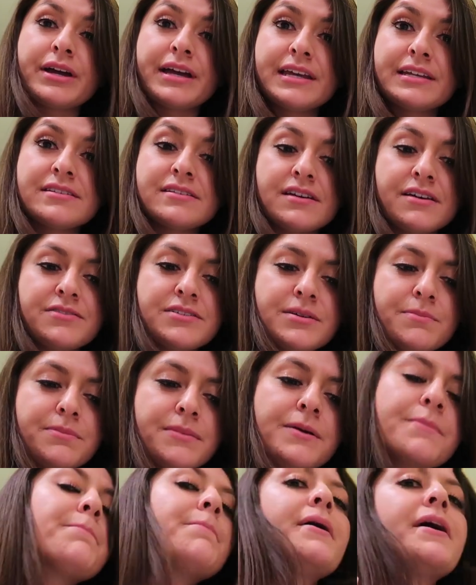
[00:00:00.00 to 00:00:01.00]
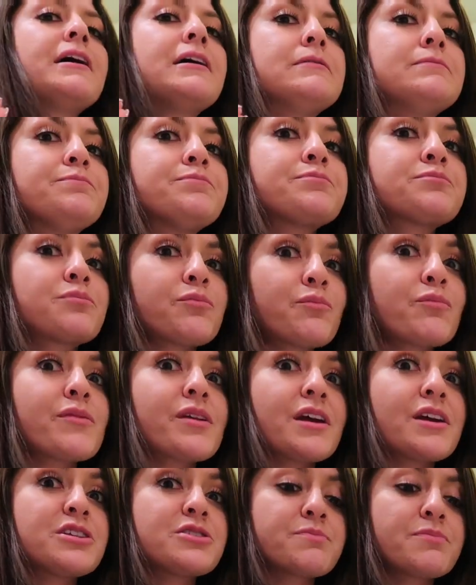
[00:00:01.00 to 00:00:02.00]
hint of something, but
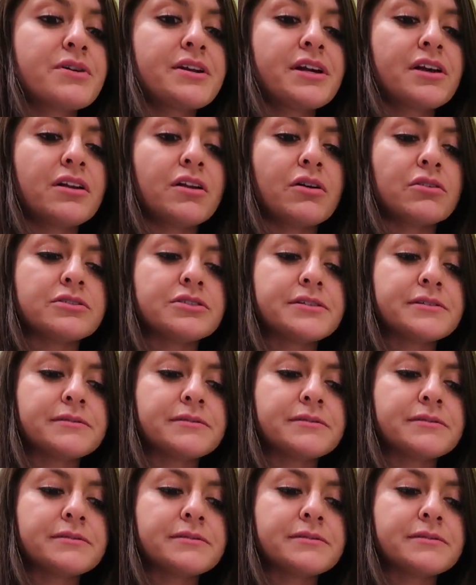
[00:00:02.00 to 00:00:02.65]
it's pretty close.